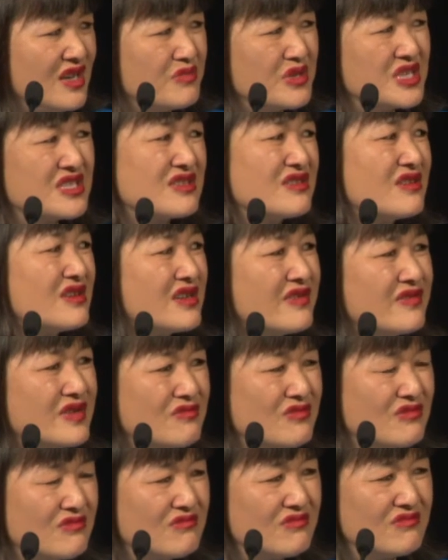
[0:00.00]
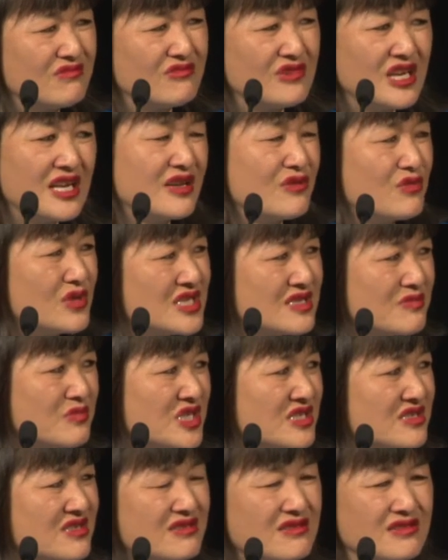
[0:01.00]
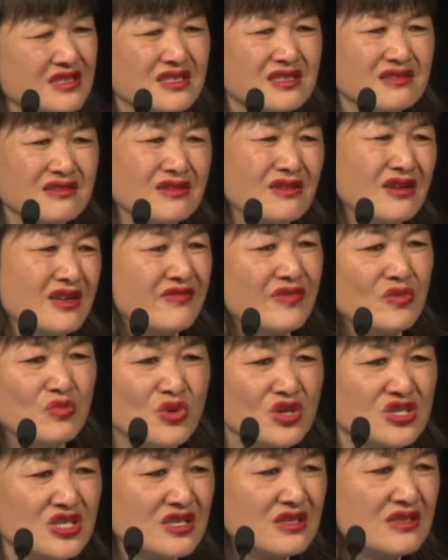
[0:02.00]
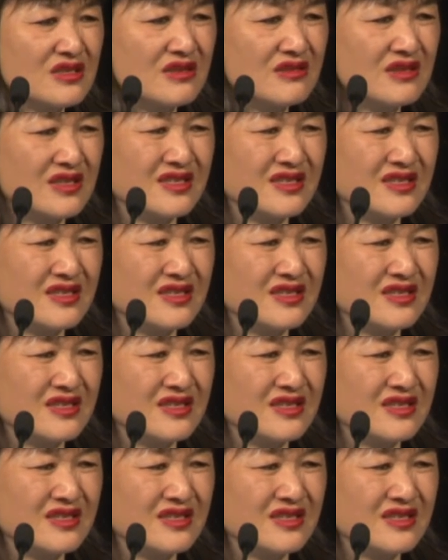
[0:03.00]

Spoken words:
but it's not even really Westminster. It's not even Washington.